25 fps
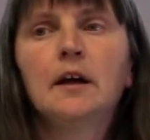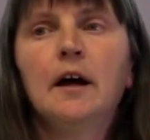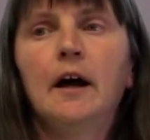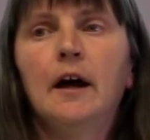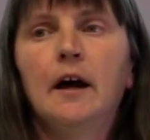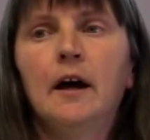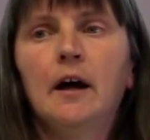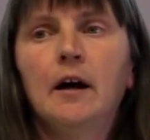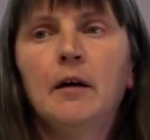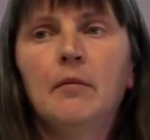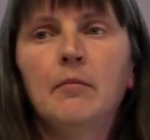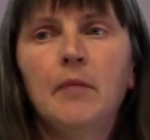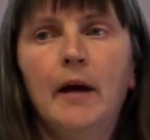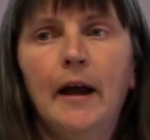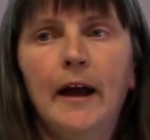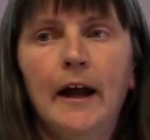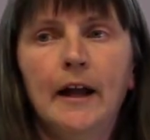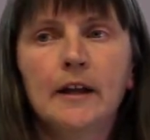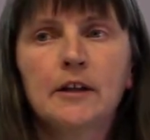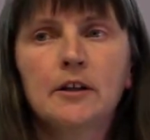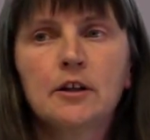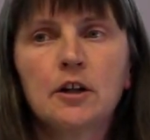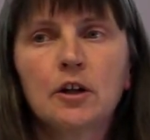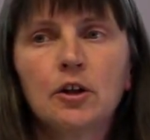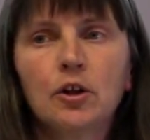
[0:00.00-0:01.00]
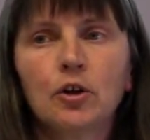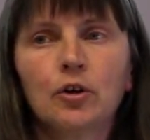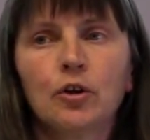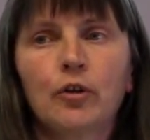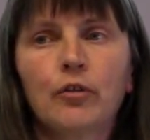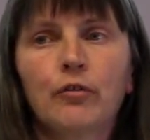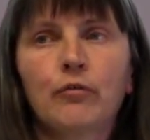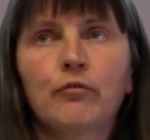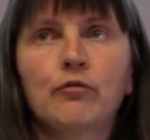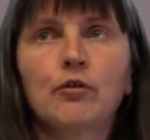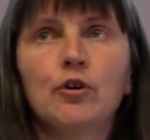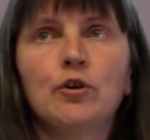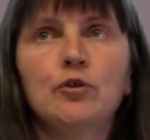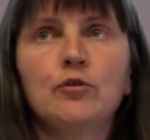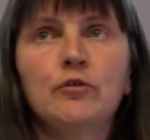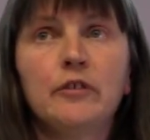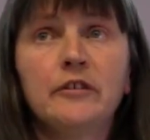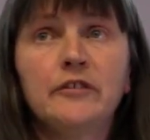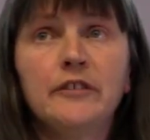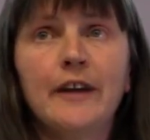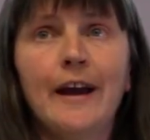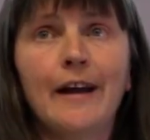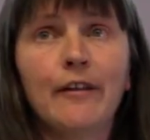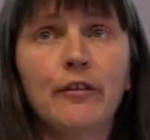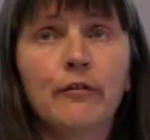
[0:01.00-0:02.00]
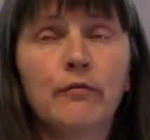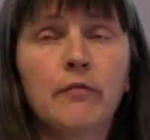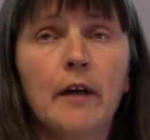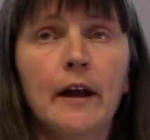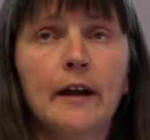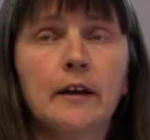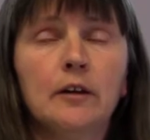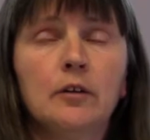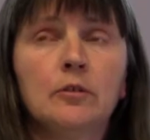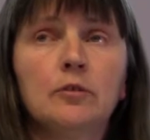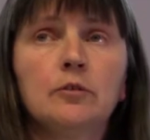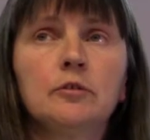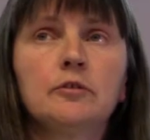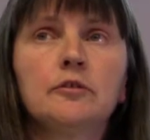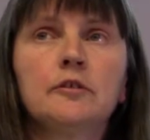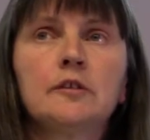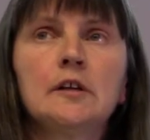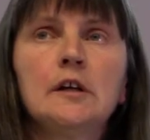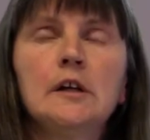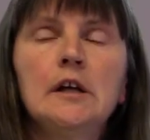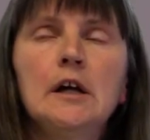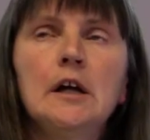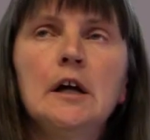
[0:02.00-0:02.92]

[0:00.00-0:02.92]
and look through the death records.